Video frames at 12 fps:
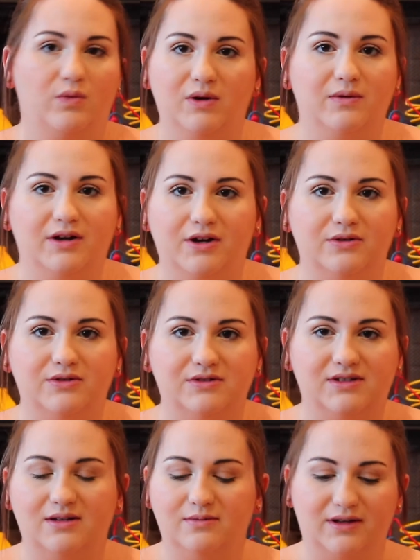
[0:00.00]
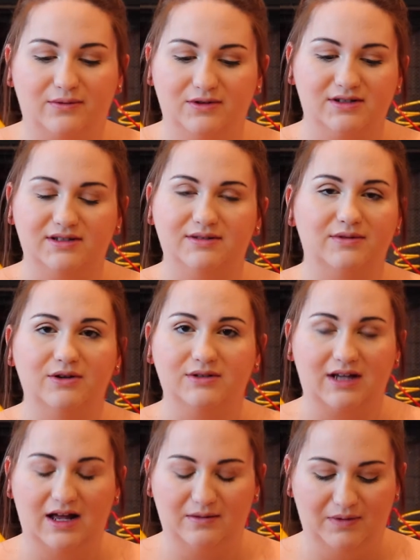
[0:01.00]
we want to go do something. We're just those
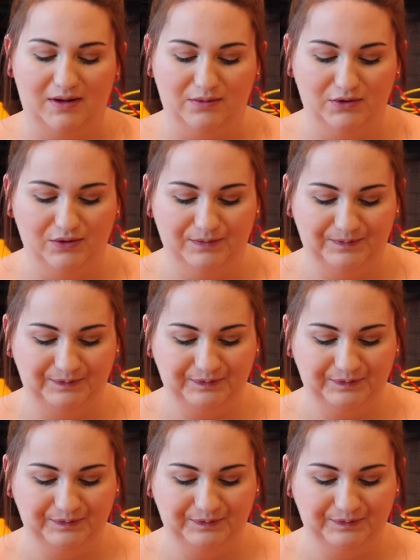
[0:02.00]
kind of people.